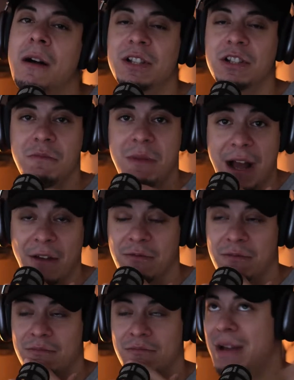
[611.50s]
to
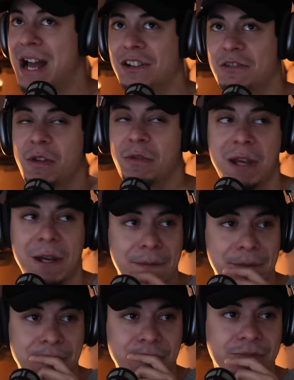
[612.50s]
mass with me,
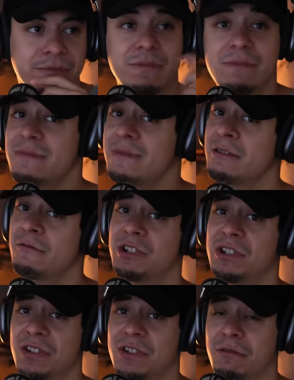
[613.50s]
which
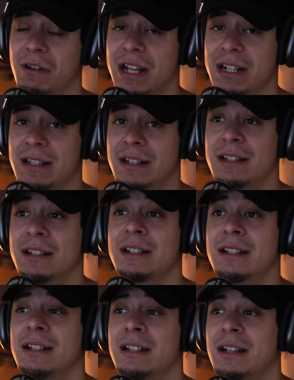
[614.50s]
is great,
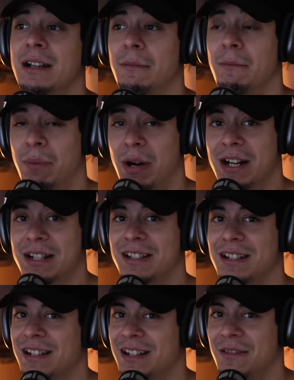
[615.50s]
but
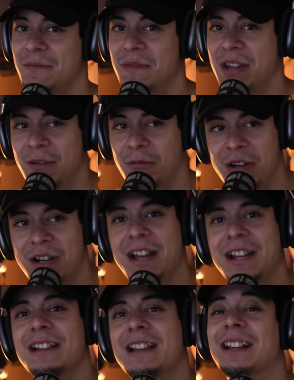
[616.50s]
we're not
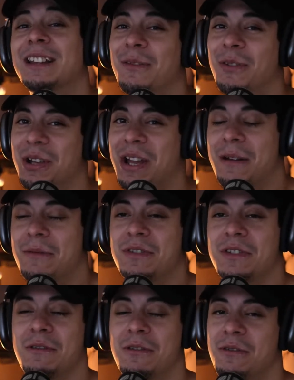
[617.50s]
at that level yet.
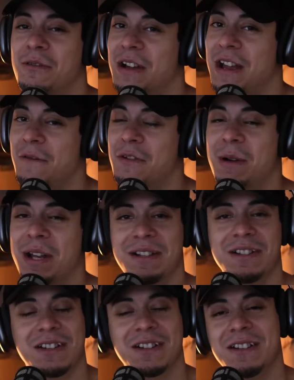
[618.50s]
So everybody
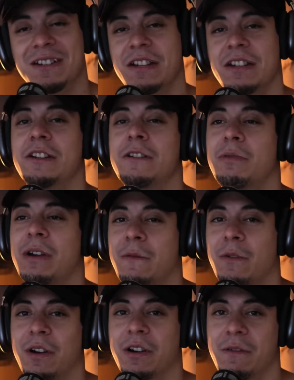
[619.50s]
just continue to pray
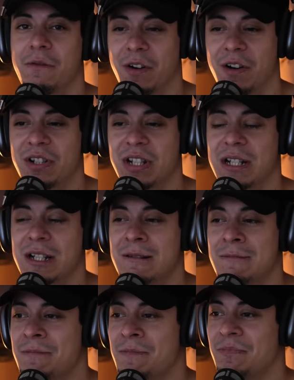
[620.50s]
for her conversion.
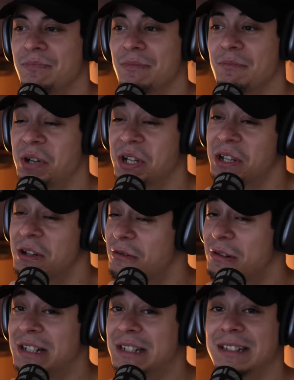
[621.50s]
But you know
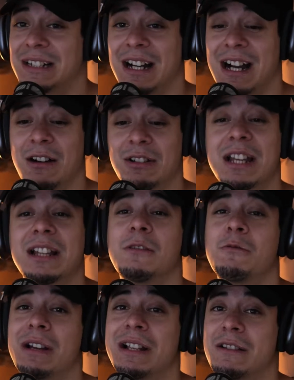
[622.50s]
what? I'll take the
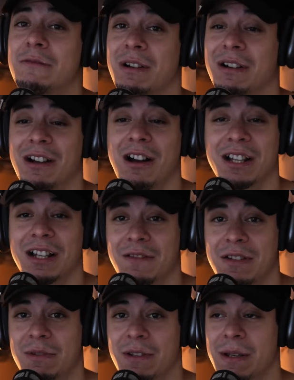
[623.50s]
wins where God gives
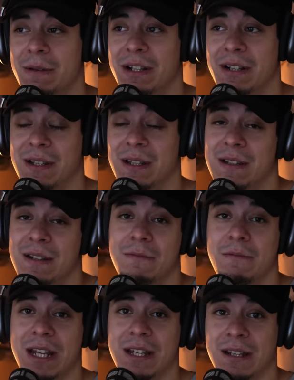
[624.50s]
them to me, because this is
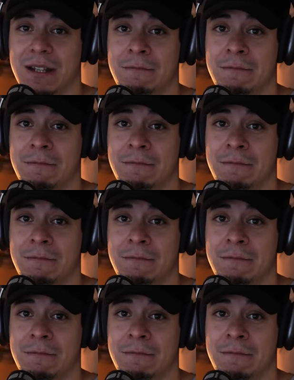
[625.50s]
amazing.